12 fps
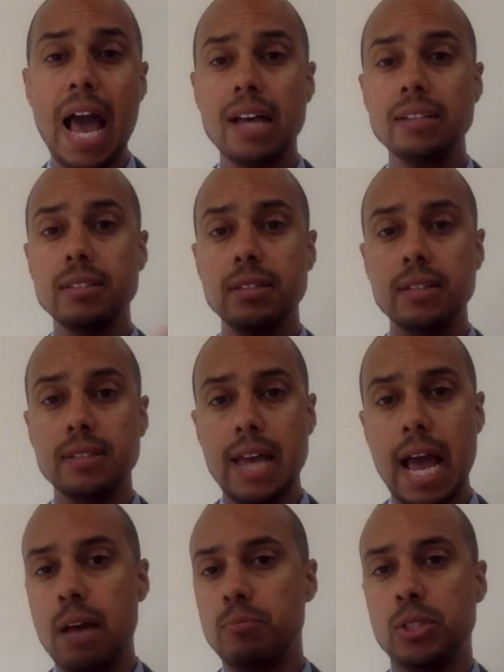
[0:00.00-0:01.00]
as this
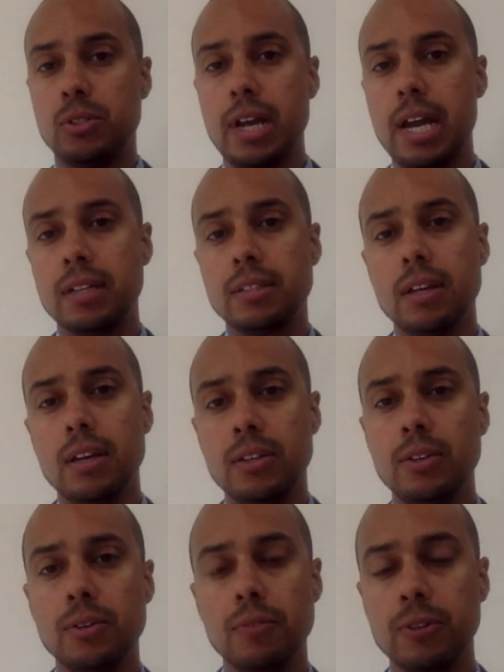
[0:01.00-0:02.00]
abstract
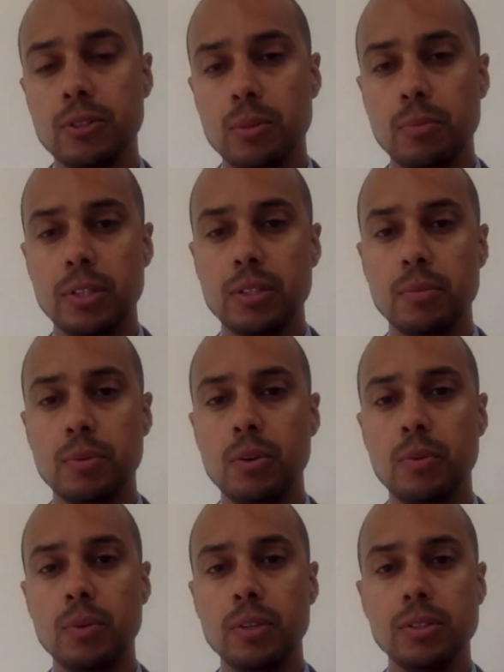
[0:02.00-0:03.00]
universal
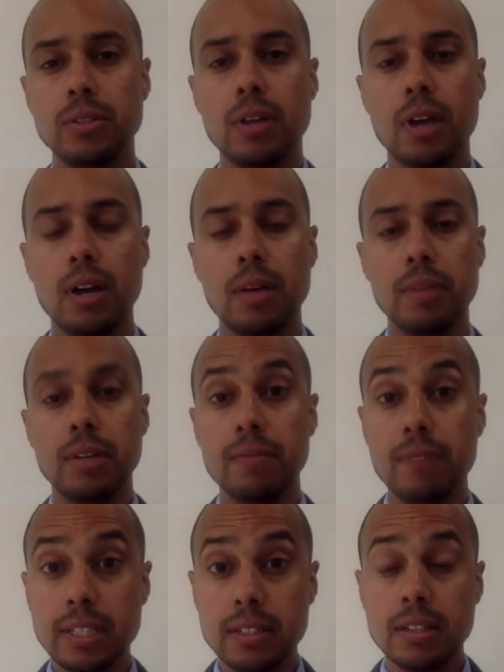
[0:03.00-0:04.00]
principle was
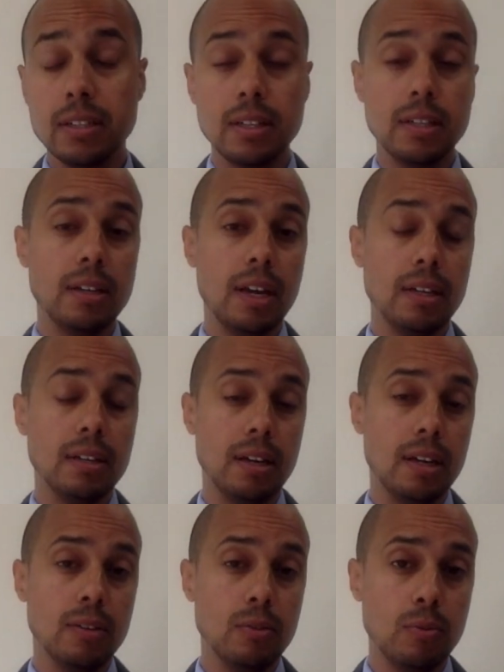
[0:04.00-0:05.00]
invented
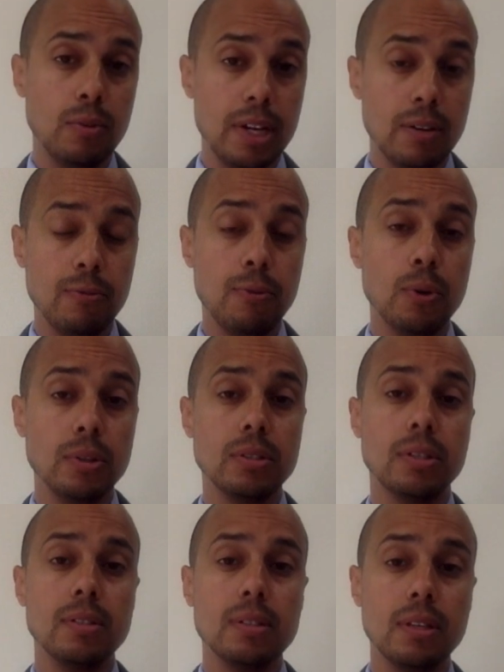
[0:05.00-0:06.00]
and
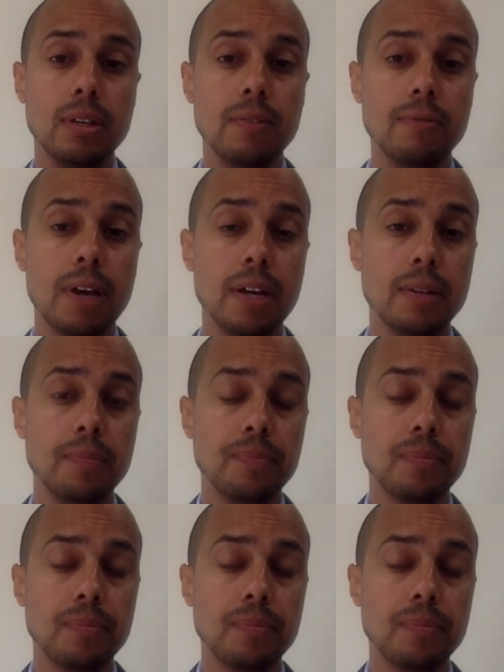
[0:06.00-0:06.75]
reinforced and solidified.